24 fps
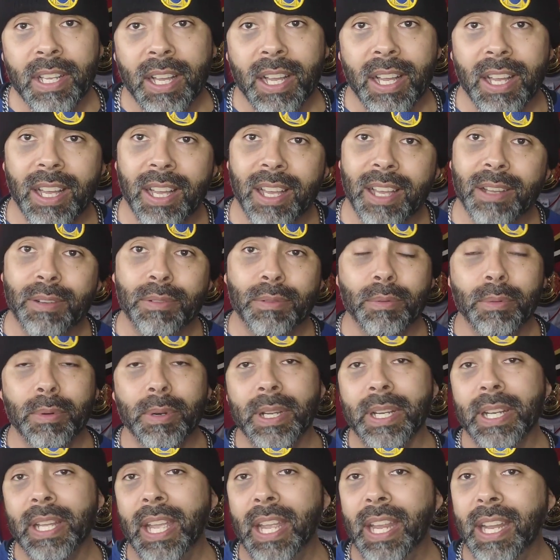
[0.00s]

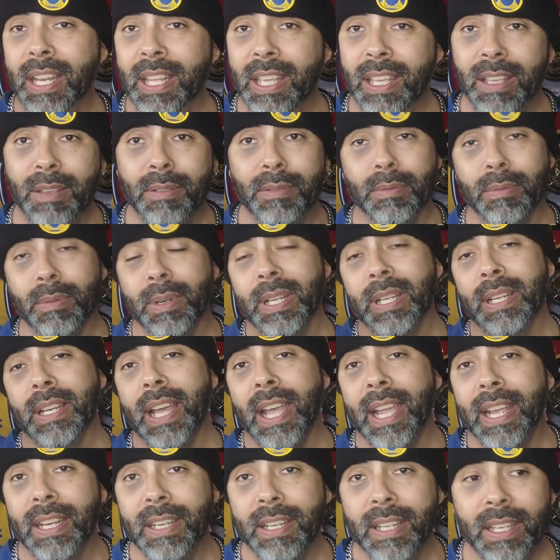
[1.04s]
180,
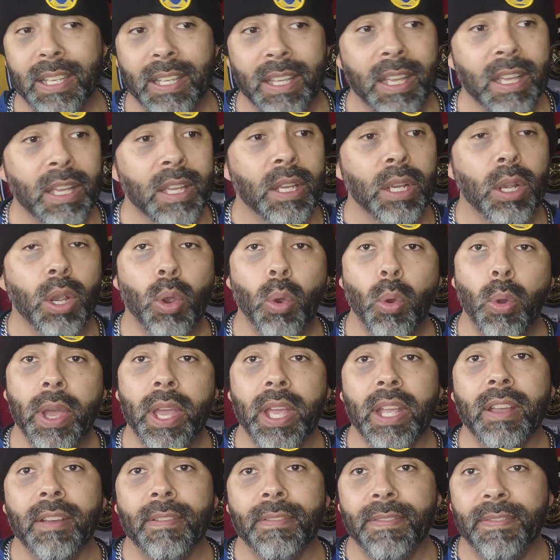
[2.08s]
190,
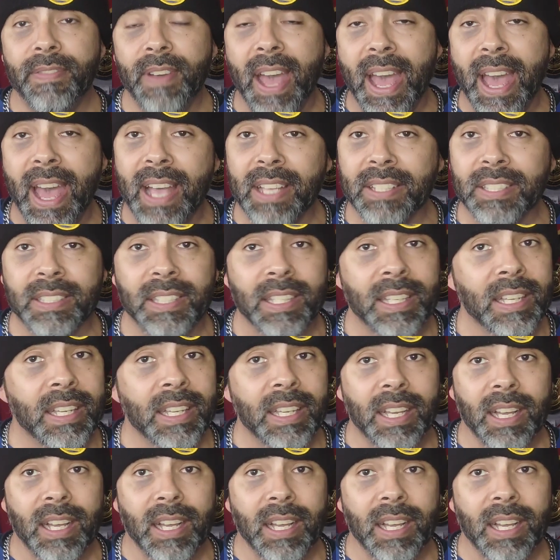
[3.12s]
quick, fast,